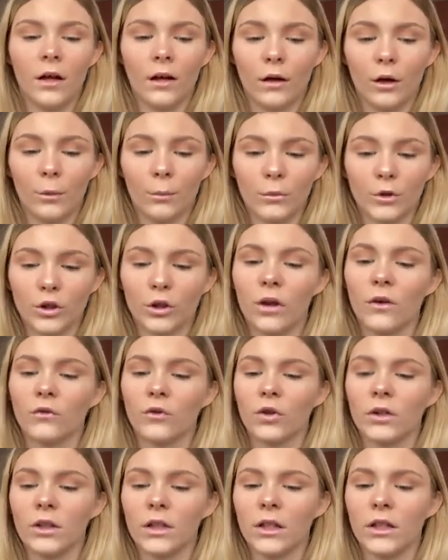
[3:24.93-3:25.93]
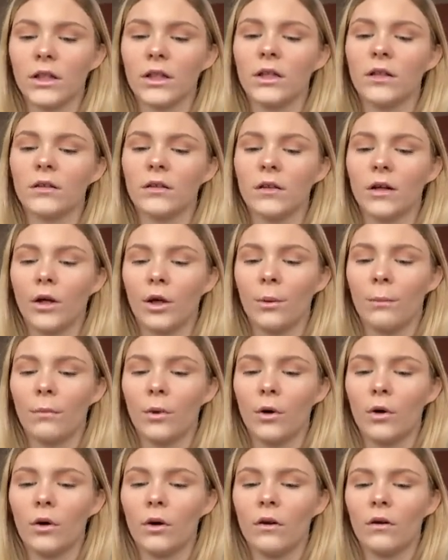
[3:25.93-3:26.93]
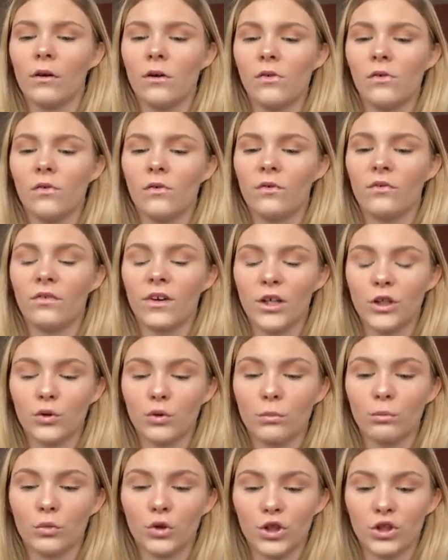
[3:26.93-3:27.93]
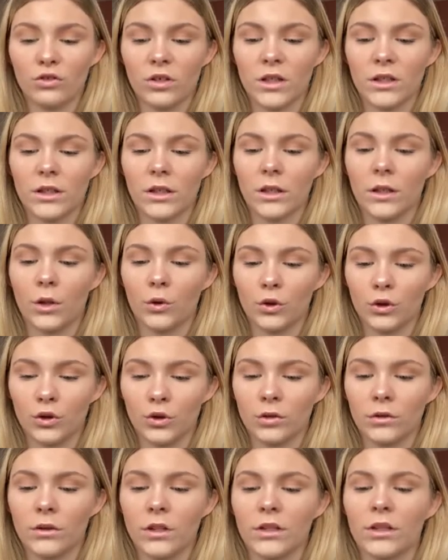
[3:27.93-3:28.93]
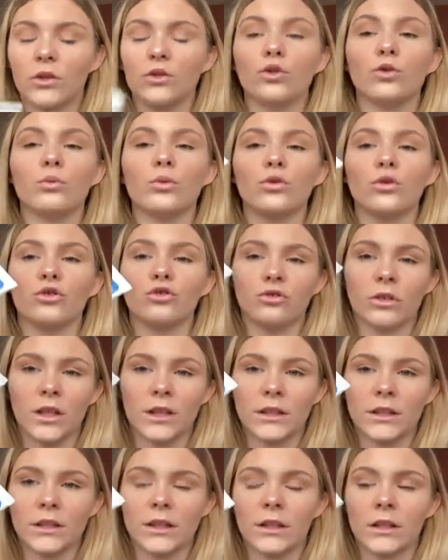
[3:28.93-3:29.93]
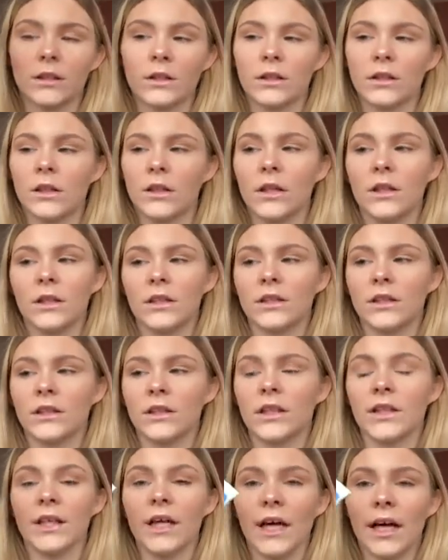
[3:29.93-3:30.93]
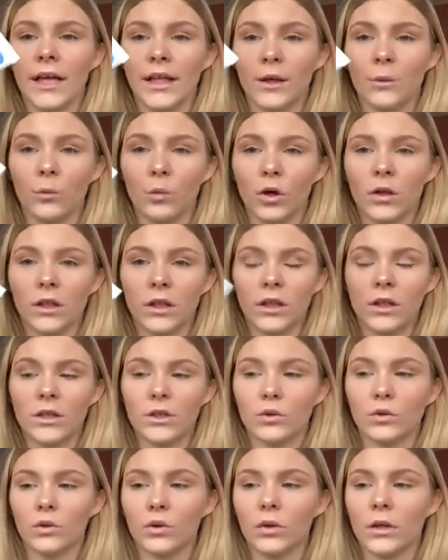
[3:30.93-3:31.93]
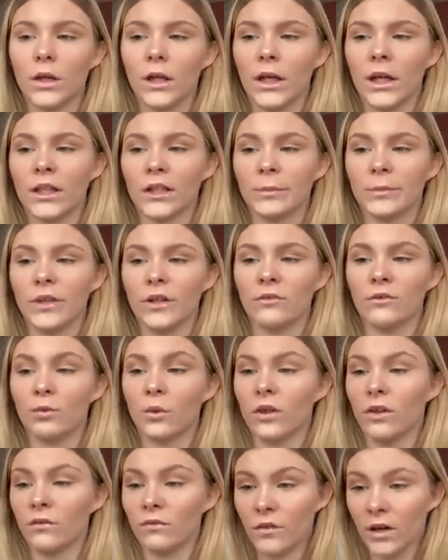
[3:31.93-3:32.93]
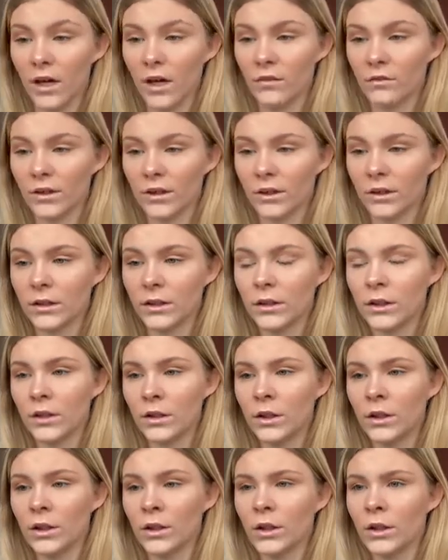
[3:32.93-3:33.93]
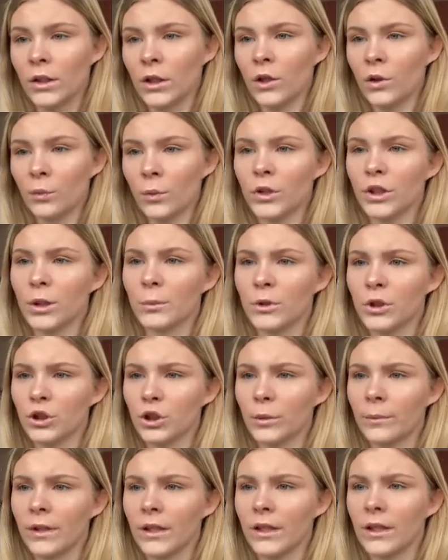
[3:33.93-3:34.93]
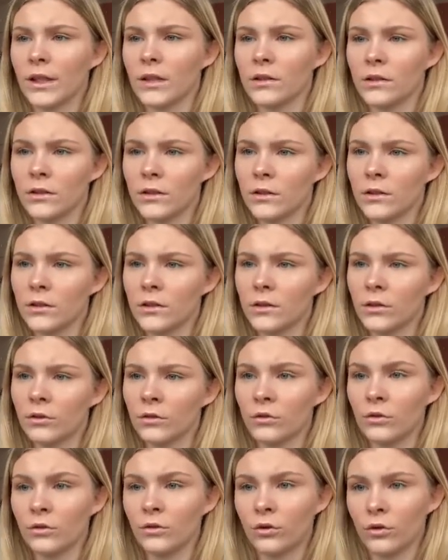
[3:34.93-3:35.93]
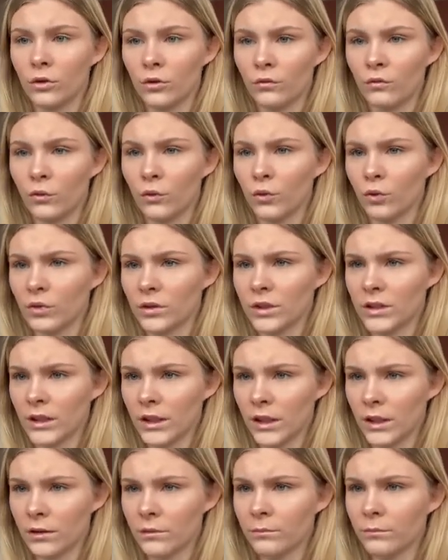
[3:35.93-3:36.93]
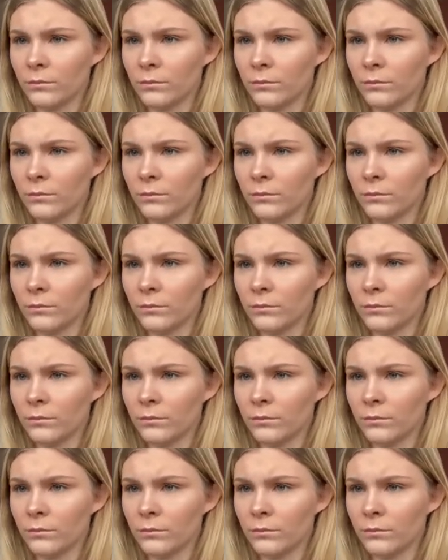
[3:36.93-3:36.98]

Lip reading: So I've got the facial moisturizing lotion. This is normal to dry skin. This is the AM one. It's got SPF 25 in, which I'm assuming is good for your skin.